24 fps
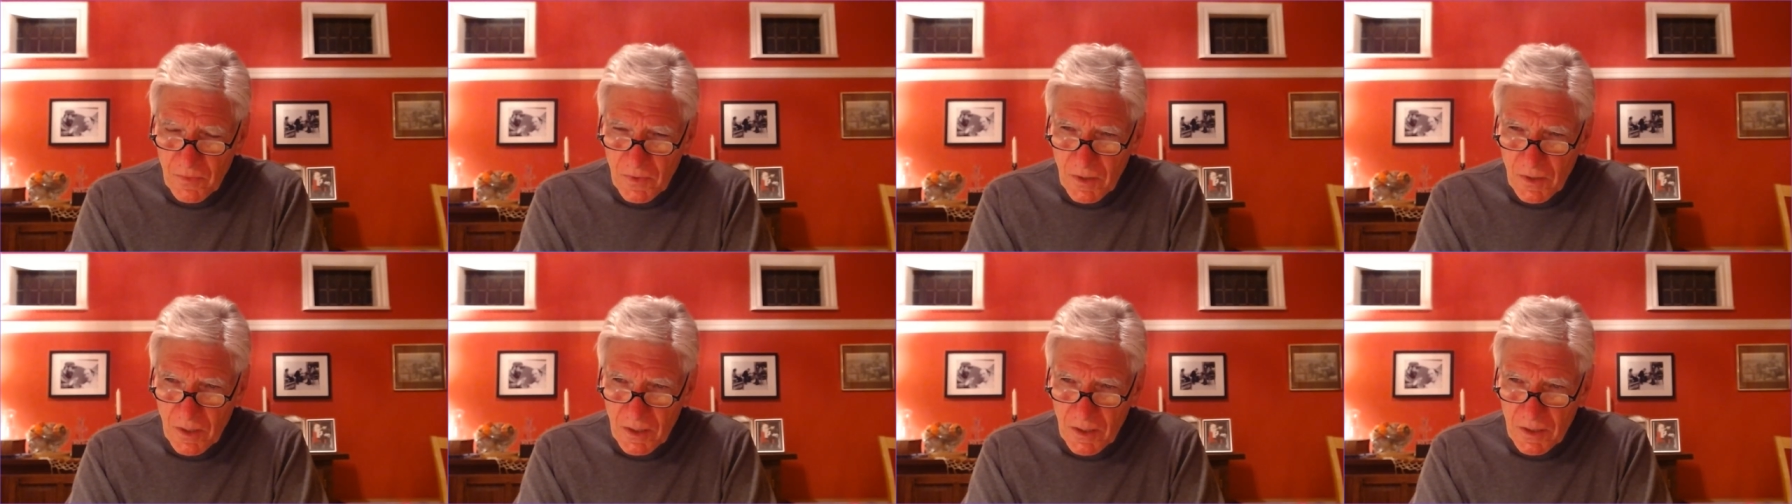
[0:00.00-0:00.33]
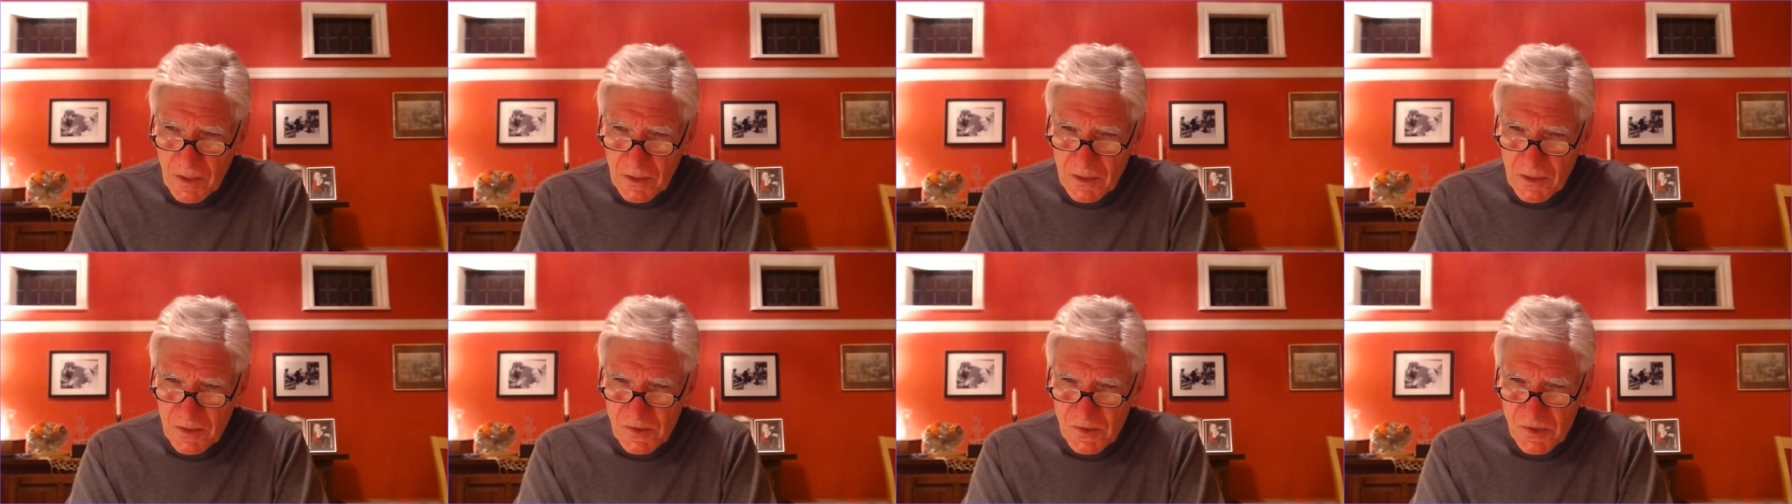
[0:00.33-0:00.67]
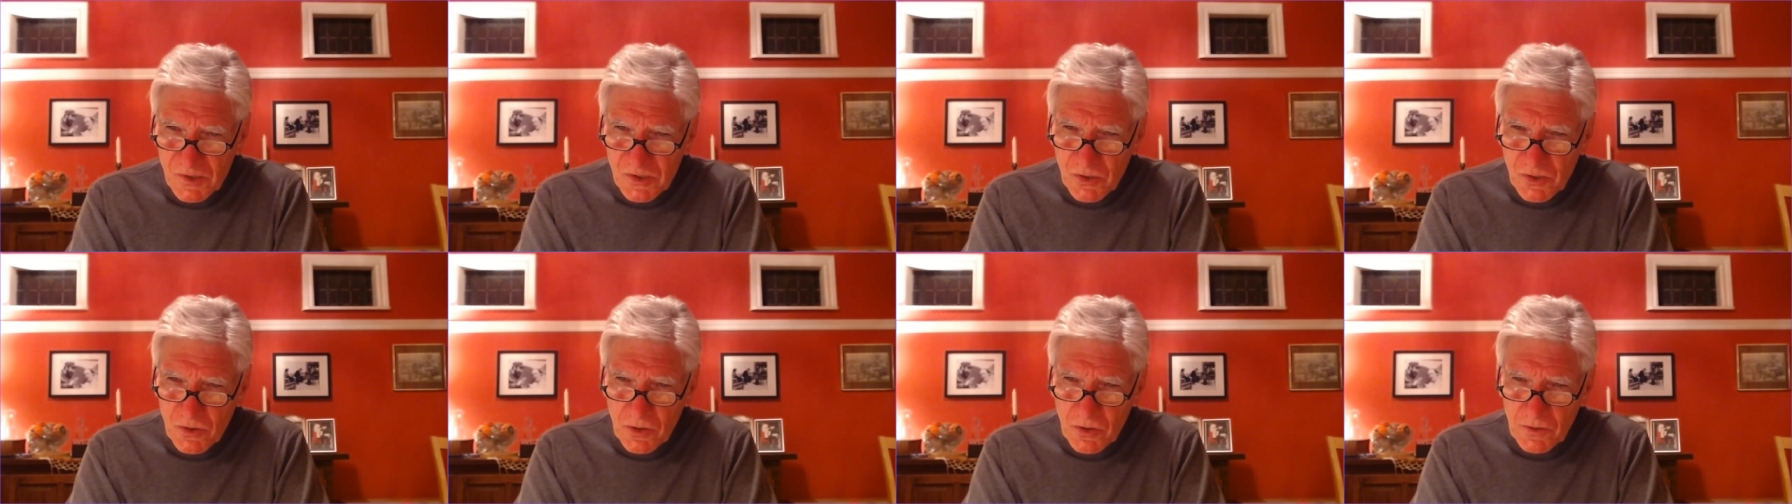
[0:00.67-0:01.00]
uh,
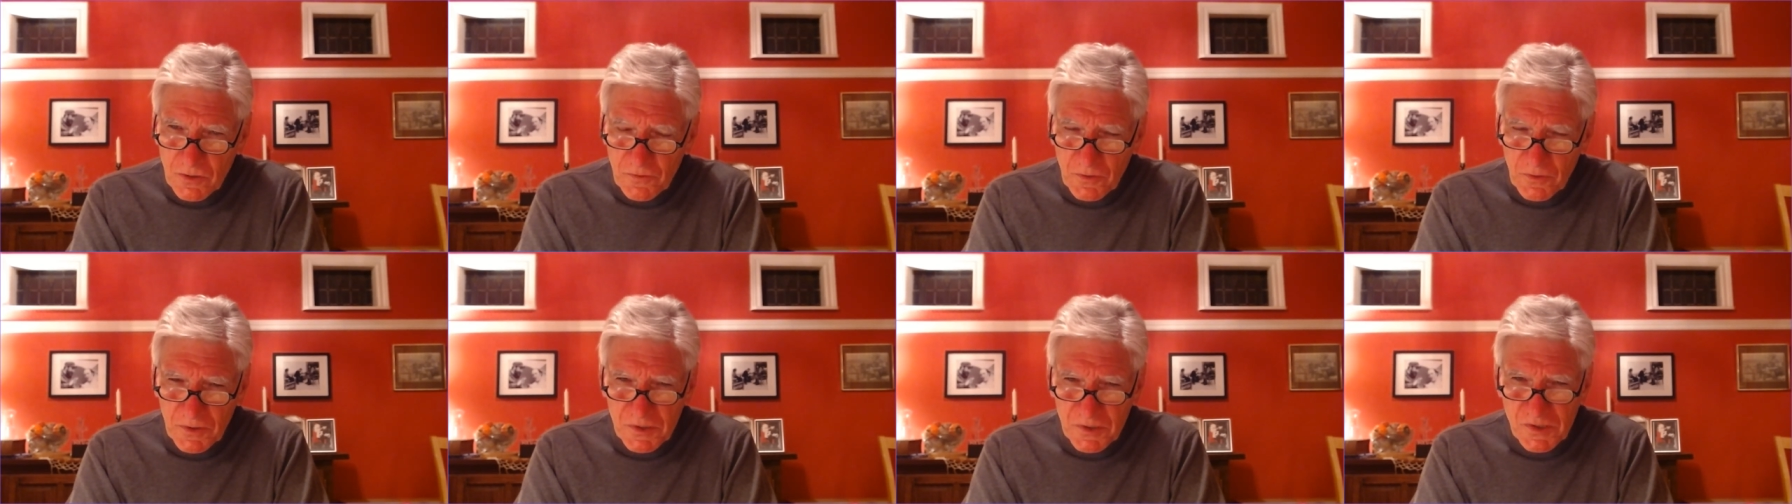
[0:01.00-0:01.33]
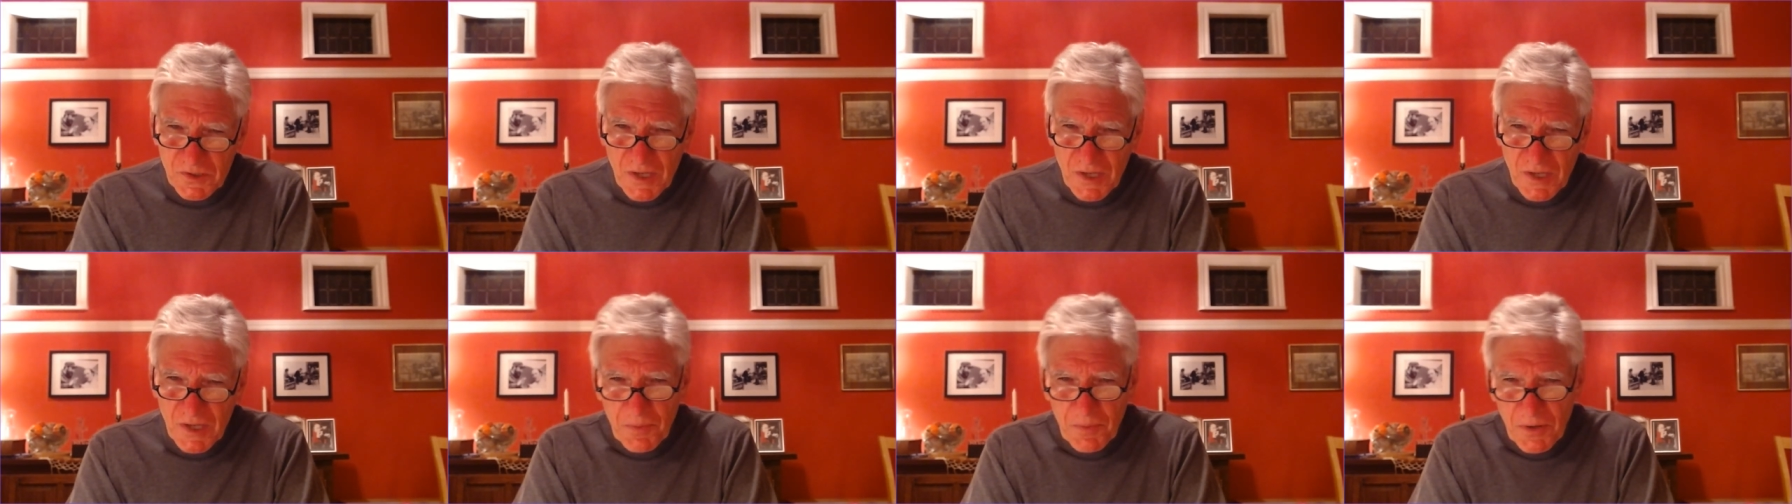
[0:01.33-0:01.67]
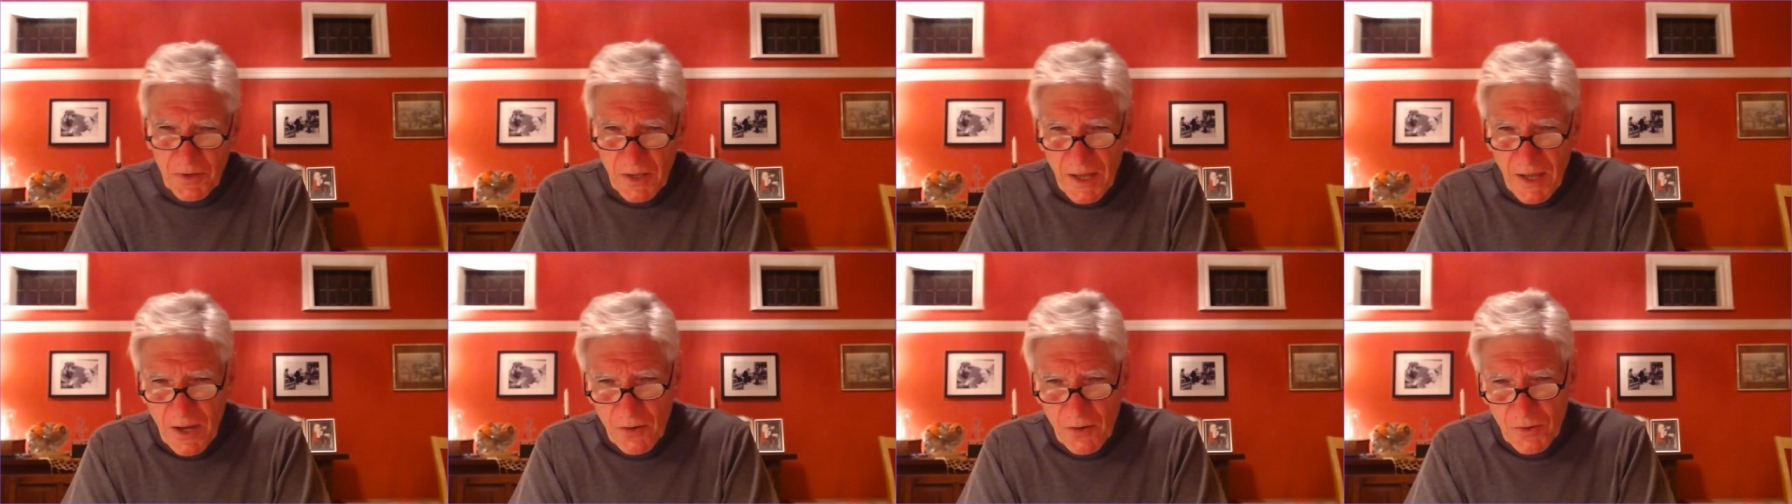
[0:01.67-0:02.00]
considered, for example,
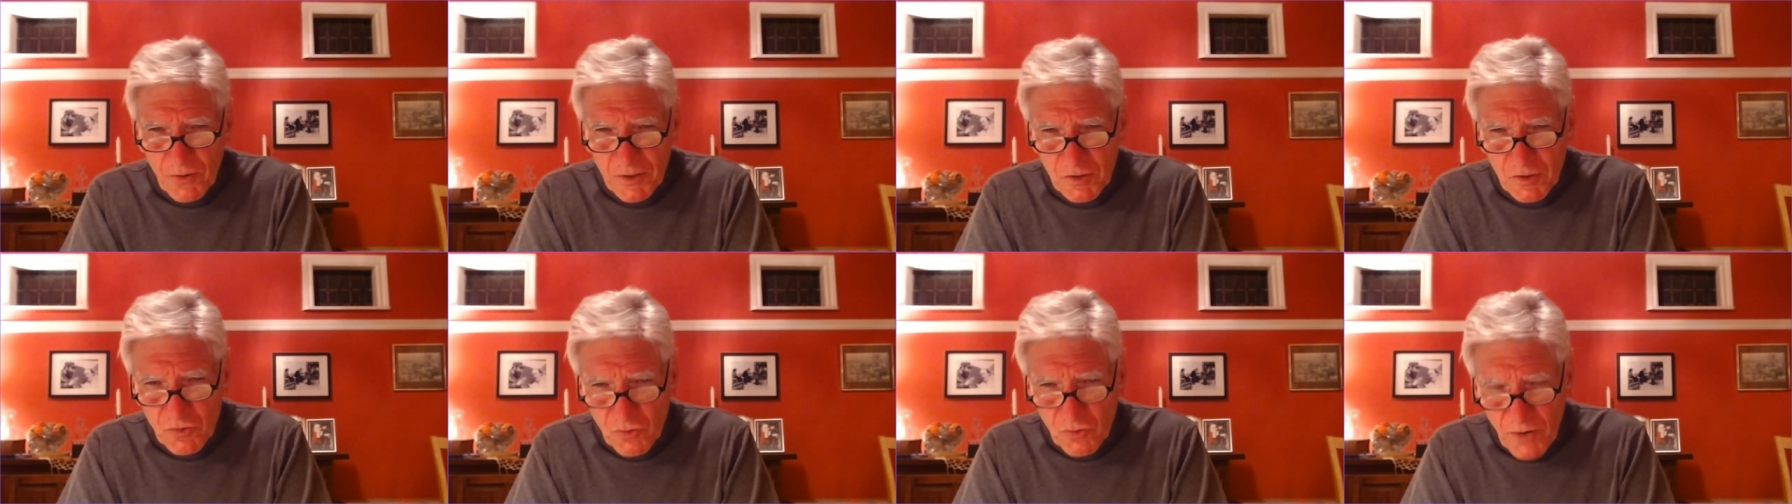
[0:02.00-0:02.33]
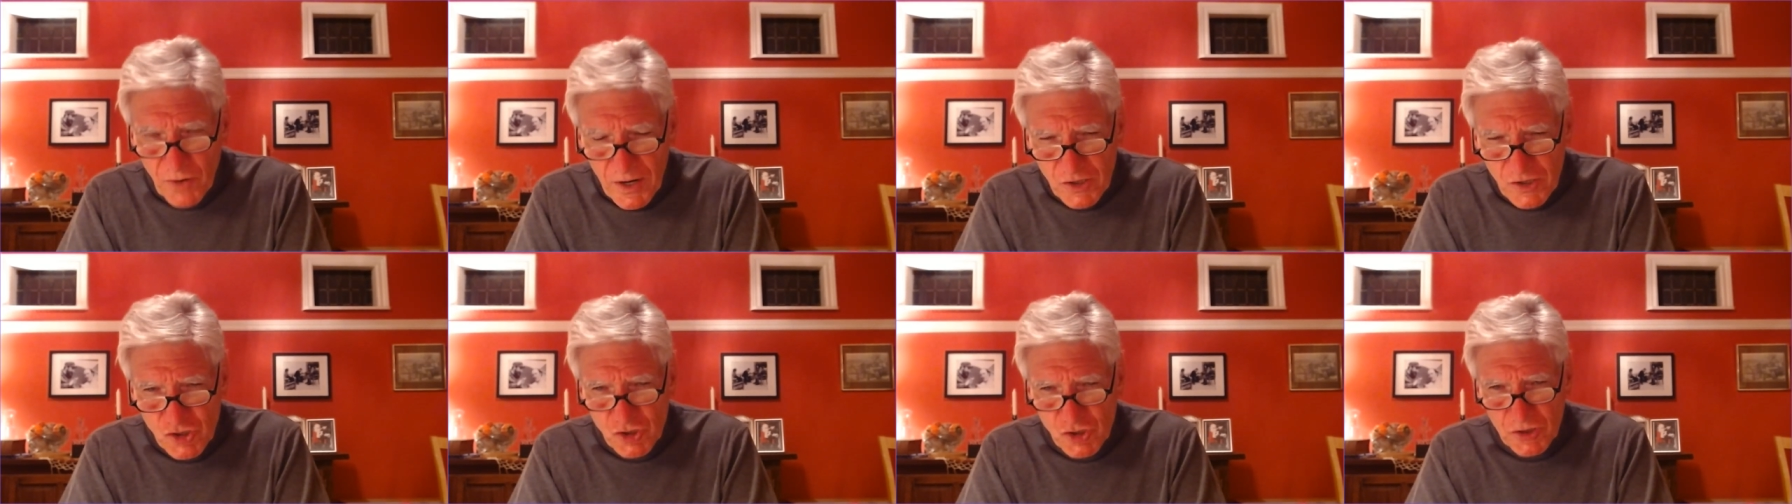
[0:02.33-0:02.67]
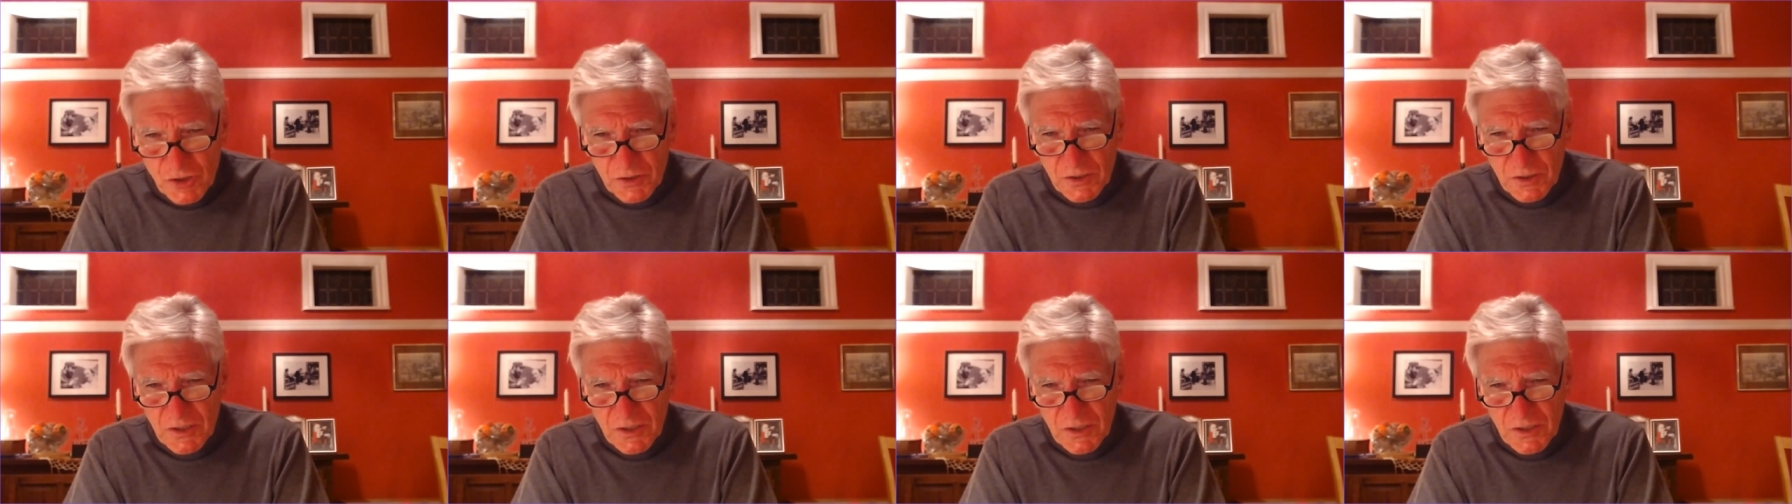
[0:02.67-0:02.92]
how aggression can